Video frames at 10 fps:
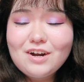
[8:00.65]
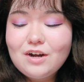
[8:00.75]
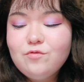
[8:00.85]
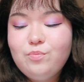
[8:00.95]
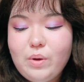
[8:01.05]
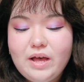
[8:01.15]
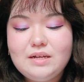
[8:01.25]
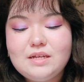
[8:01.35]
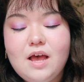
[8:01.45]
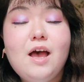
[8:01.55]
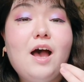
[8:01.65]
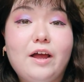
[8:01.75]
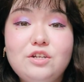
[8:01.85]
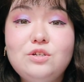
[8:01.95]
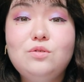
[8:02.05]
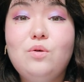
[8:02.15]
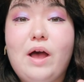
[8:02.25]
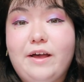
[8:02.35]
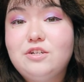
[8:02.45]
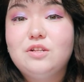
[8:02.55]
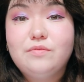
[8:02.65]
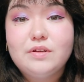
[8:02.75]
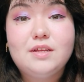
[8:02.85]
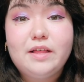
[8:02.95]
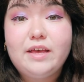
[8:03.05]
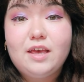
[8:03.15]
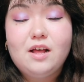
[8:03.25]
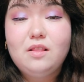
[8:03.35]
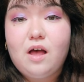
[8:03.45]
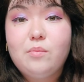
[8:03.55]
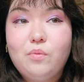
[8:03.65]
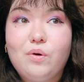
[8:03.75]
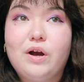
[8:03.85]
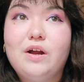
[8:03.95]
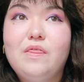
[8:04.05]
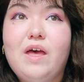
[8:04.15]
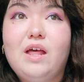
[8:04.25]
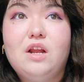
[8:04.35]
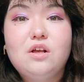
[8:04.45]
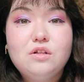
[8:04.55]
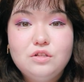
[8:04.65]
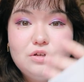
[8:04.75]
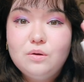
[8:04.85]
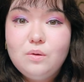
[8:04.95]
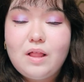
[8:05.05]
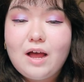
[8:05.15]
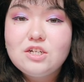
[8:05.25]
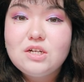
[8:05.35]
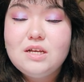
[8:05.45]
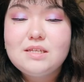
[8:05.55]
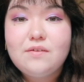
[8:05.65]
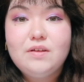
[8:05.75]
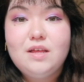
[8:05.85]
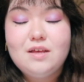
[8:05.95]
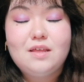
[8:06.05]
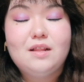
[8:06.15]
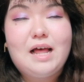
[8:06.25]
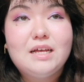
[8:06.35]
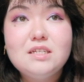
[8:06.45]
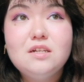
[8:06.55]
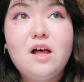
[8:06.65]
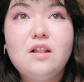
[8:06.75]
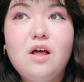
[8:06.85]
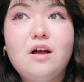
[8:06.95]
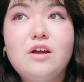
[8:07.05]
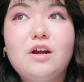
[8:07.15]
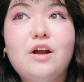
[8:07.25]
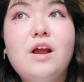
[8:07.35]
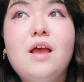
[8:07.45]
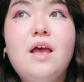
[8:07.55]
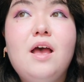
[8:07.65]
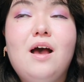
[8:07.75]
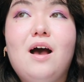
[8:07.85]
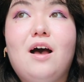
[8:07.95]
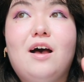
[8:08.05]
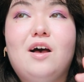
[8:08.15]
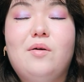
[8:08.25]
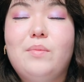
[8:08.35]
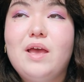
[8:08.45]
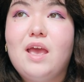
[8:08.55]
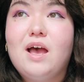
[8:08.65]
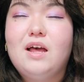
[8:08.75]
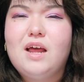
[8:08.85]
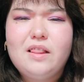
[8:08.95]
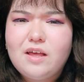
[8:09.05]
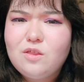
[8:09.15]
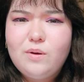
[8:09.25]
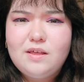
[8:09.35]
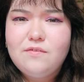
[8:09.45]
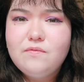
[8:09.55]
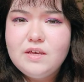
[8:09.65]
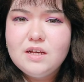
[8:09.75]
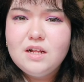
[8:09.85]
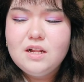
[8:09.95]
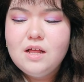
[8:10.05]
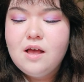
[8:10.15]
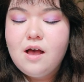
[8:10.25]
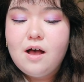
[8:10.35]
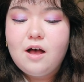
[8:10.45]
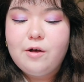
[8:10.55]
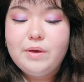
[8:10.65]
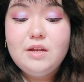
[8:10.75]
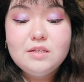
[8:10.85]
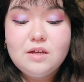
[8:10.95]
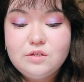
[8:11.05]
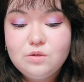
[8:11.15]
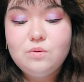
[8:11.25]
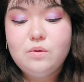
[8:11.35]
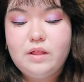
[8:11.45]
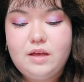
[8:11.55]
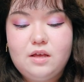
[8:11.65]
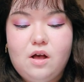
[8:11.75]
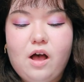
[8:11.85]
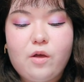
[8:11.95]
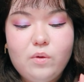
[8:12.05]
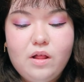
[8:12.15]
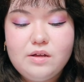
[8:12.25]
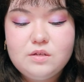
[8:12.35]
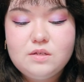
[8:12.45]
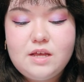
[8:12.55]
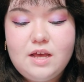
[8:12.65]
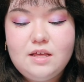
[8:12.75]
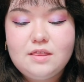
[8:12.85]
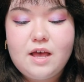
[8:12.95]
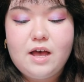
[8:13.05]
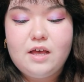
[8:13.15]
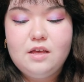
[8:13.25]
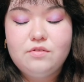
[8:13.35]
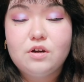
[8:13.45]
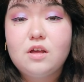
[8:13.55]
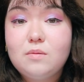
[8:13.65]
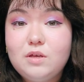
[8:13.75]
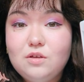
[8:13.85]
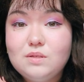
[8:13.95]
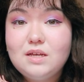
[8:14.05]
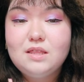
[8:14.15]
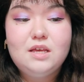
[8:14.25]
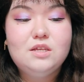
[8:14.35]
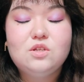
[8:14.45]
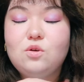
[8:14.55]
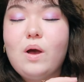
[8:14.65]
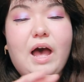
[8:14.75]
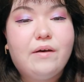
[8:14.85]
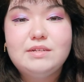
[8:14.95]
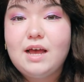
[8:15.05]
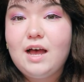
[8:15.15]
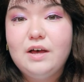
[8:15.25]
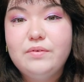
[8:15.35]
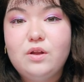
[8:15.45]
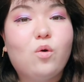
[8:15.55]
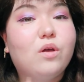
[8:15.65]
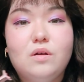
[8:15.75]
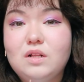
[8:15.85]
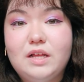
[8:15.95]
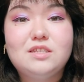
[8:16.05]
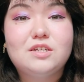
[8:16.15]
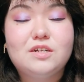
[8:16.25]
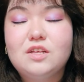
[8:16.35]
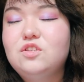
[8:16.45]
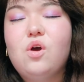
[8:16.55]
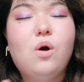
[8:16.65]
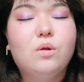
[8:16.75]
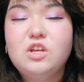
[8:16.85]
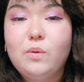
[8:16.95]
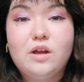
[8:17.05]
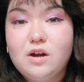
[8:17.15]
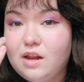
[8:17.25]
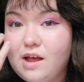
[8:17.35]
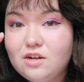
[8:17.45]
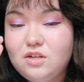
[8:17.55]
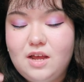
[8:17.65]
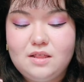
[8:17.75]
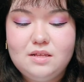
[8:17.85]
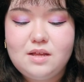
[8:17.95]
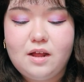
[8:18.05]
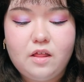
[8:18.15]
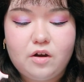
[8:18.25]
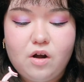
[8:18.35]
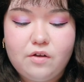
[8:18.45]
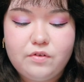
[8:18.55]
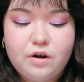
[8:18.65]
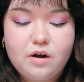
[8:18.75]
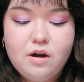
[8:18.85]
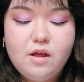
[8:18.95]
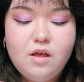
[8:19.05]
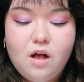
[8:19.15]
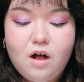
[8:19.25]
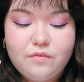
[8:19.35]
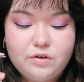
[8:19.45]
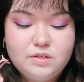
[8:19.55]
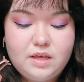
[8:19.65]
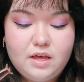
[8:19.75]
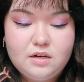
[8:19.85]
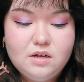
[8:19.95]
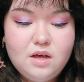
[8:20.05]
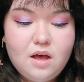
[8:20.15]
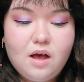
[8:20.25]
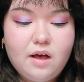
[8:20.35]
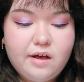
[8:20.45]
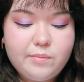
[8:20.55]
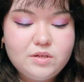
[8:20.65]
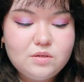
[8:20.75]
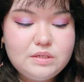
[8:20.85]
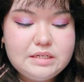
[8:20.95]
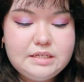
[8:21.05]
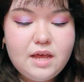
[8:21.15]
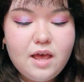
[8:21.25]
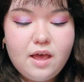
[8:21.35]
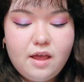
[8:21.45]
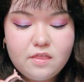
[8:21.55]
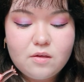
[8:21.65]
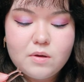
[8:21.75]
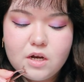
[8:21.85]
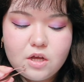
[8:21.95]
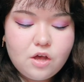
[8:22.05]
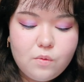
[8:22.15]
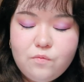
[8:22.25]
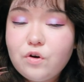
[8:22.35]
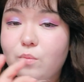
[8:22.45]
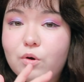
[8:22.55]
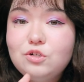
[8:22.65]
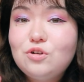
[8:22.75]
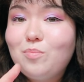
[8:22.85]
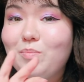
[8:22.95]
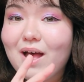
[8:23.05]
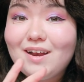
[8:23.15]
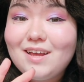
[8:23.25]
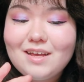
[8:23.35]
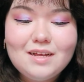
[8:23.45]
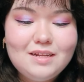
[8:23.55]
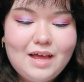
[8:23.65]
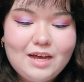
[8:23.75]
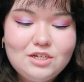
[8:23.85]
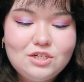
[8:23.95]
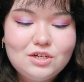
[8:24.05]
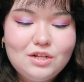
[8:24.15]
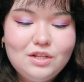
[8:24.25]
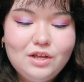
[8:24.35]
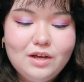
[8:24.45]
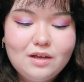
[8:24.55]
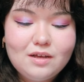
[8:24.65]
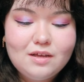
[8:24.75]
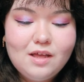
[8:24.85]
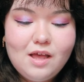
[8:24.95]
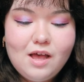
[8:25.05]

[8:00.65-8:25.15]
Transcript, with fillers: curve, but I do actually really like it a lot more than glue lashes. I feel like they last a lot longer um, and I like the way they feel. Um, it is also like, I will also say that if you're gonna be using these, you have to have an oil cleanser. Like it's the only way you're gonna actually get this eyeliner off your, off your skin. Um, so today, I think I'm gonna go for a more dramatic lash look.